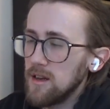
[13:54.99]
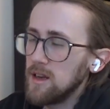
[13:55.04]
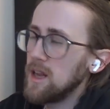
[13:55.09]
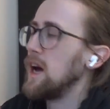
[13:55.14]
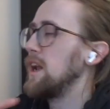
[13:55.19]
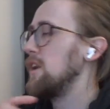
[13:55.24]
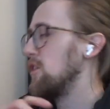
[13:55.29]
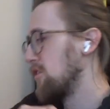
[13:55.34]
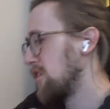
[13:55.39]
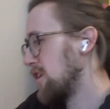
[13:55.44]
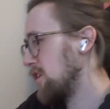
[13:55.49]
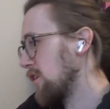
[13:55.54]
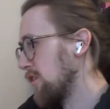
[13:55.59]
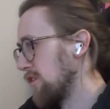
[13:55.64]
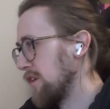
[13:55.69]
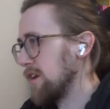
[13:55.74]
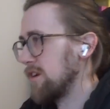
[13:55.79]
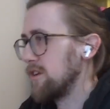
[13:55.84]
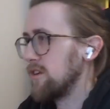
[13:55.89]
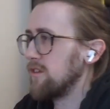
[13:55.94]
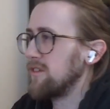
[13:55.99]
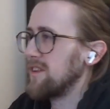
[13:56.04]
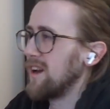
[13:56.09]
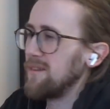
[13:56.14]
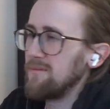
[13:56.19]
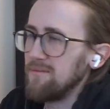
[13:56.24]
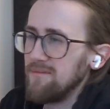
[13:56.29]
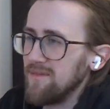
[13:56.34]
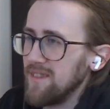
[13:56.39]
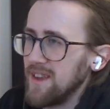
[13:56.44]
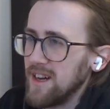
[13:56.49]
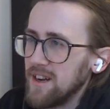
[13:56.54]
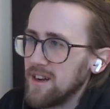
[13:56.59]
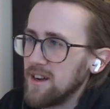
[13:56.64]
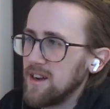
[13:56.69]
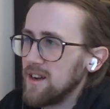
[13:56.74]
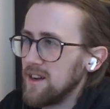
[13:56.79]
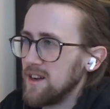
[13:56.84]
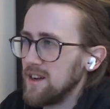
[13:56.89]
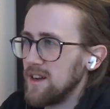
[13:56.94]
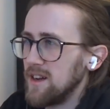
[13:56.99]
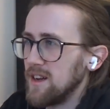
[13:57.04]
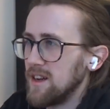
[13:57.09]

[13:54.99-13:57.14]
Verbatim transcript: nah, nothing, nothing? Does that no?